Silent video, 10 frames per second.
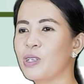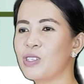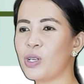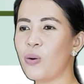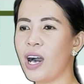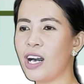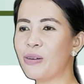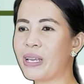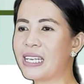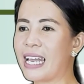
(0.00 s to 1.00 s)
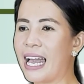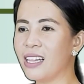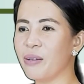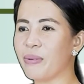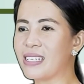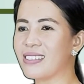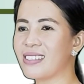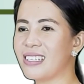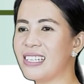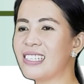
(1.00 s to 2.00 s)
So how many elements
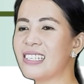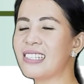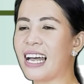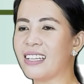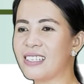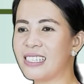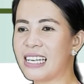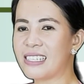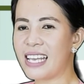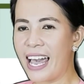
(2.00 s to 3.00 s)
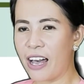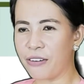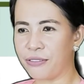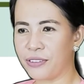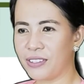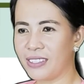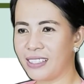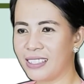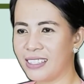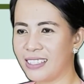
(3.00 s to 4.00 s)
does a sala set have?
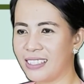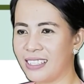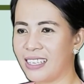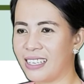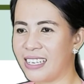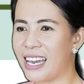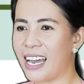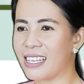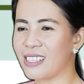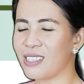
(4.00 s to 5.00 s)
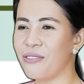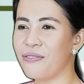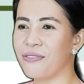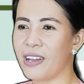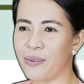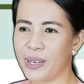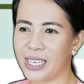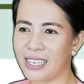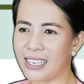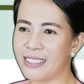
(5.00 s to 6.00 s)
Yes, very
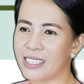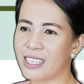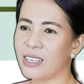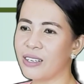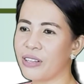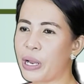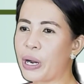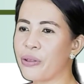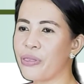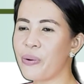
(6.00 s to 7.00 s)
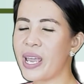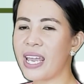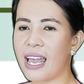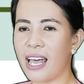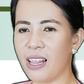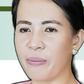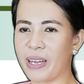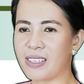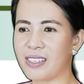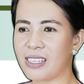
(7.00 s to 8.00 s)
good. There are 3
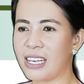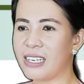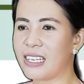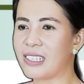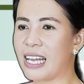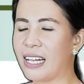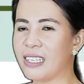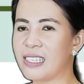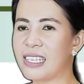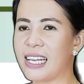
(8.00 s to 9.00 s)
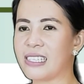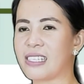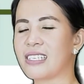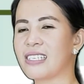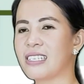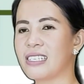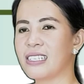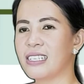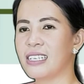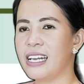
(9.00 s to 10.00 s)
elements in a sala set.
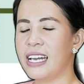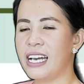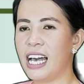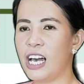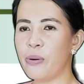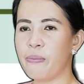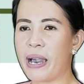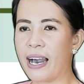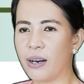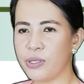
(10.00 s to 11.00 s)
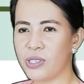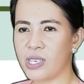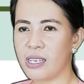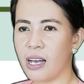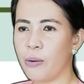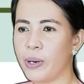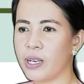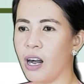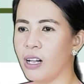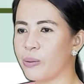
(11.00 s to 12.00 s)
How about our
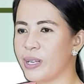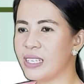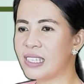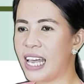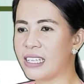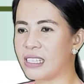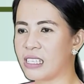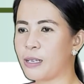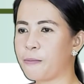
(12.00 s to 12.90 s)
coloring set?